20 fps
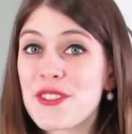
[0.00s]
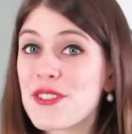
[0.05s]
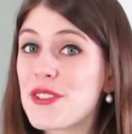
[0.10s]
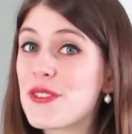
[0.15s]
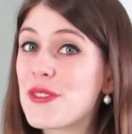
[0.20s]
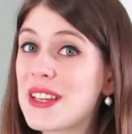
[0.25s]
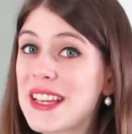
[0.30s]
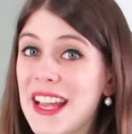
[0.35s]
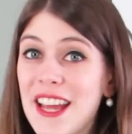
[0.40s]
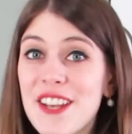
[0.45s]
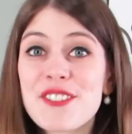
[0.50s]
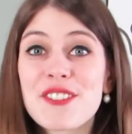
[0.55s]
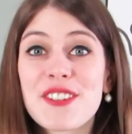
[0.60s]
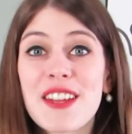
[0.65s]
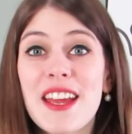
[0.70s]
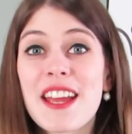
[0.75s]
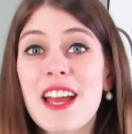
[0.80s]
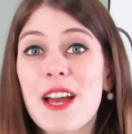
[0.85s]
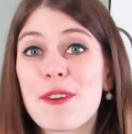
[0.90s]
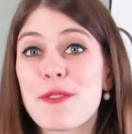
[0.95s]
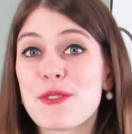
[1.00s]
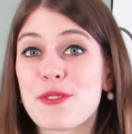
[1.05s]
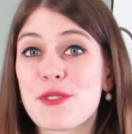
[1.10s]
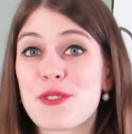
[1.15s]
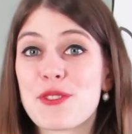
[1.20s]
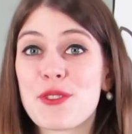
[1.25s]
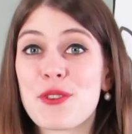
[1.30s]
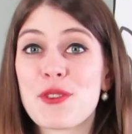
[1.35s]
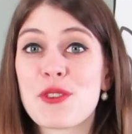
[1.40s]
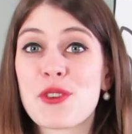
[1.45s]
So again today I want to
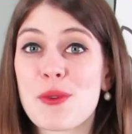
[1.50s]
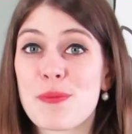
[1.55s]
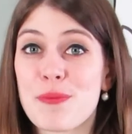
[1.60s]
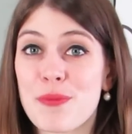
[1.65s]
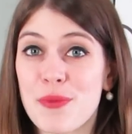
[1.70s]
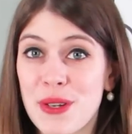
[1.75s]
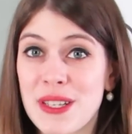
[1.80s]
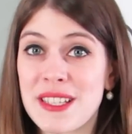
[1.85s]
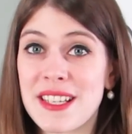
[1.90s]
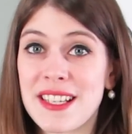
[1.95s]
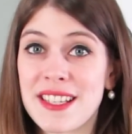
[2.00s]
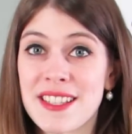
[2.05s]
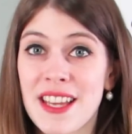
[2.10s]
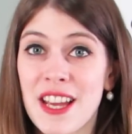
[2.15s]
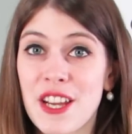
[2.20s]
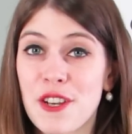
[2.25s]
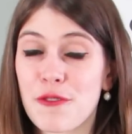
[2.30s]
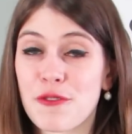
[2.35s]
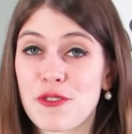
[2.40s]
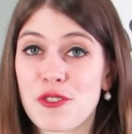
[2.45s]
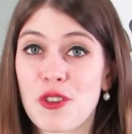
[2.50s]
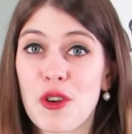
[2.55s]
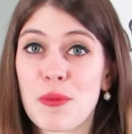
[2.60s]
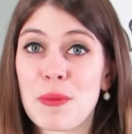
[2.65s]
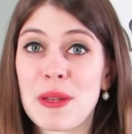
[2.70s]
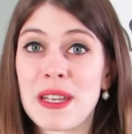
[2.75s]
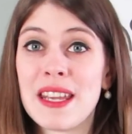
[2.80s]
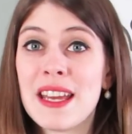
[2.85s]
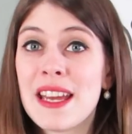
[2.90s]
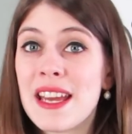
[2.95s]
show you a pretty side of
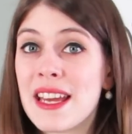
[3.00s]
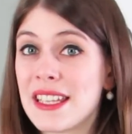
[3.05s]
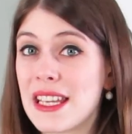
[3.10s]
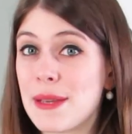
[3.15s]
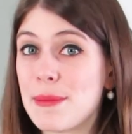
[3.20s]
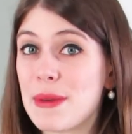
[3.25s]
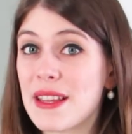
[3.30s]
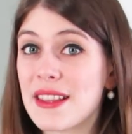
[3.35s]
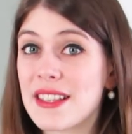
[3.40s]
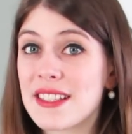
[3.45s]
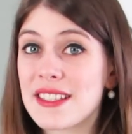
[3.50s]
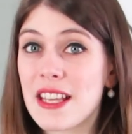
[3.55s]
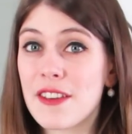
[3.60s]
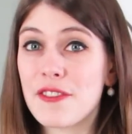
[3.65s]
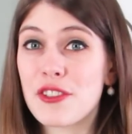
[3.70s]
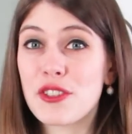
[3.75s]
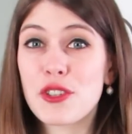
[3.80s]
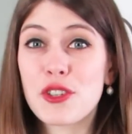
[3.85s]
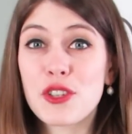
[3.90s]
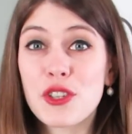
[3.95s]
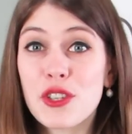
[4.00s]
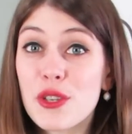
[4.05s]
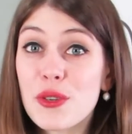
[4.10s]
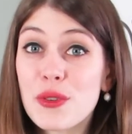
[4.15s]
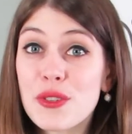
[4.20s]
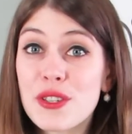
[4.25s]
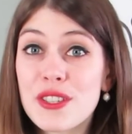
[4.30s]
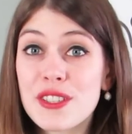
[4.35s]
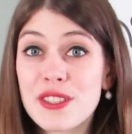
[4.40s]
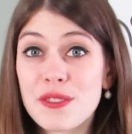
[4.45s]
German, naming the 7
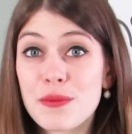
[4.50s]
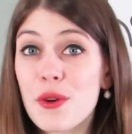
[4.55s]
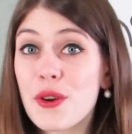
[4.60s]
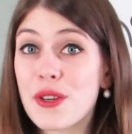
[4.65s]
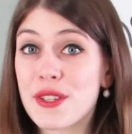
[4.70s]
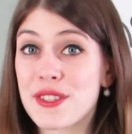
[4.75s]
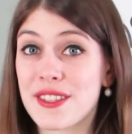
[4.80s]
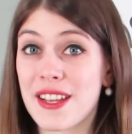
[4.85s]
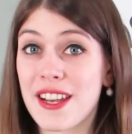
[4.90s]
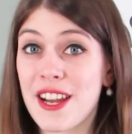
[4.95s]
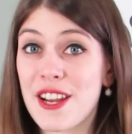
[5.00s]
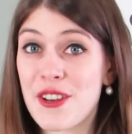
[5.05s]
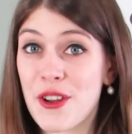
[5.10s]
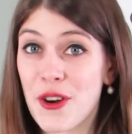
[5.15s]
cutest words that I